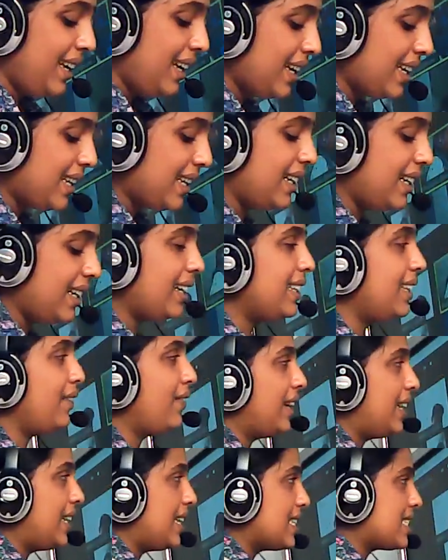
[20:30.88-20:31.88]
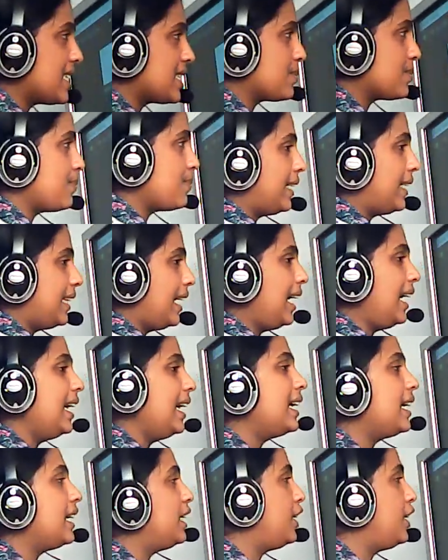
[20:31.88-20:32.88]
hear the witnesses by the
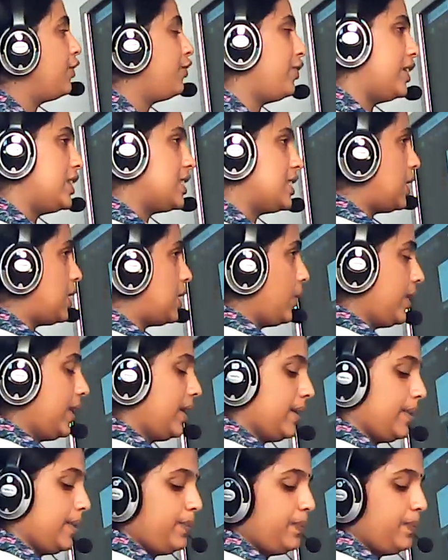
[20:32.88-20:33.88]
defense oh, lawyer.